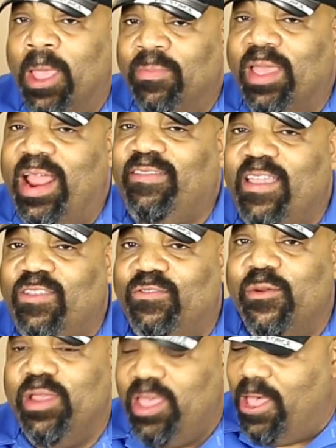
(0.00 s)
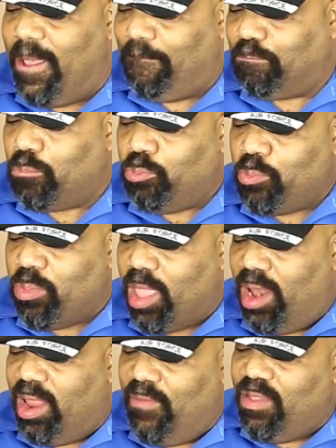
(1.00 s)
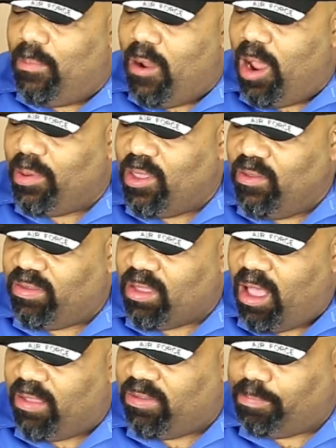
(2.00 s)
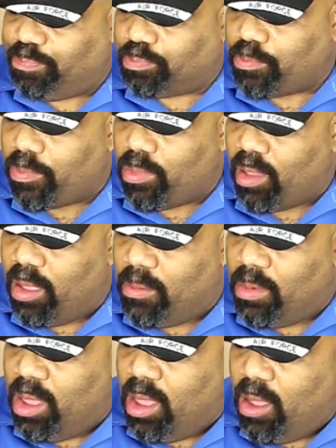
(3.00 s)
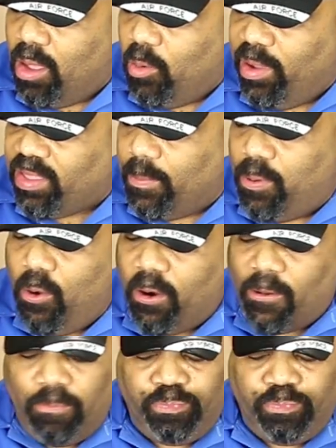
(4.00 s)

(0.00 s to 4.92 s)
Now that tastes very good. I love the barbecue sauce with the pork.